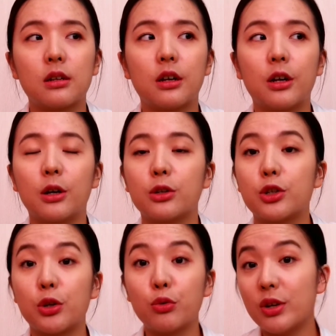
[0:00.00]
the
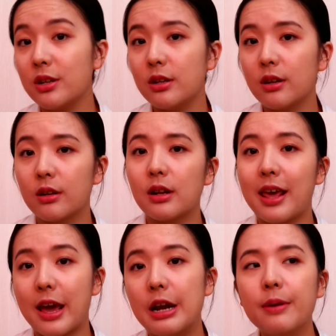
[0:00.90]
student
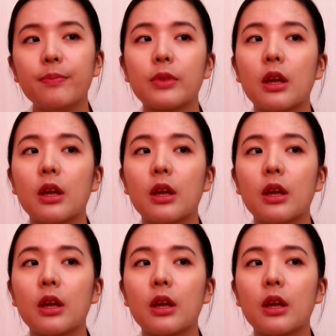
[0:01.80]
there.